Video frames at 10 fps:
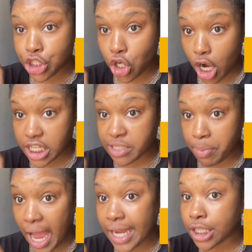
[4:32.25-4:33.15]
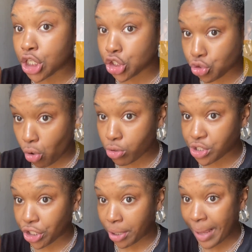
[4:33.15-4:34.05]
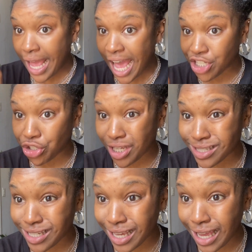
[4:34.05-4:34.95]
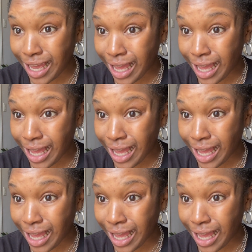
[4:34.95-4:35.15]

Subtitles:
Dark Spot Control Serum. As you can see,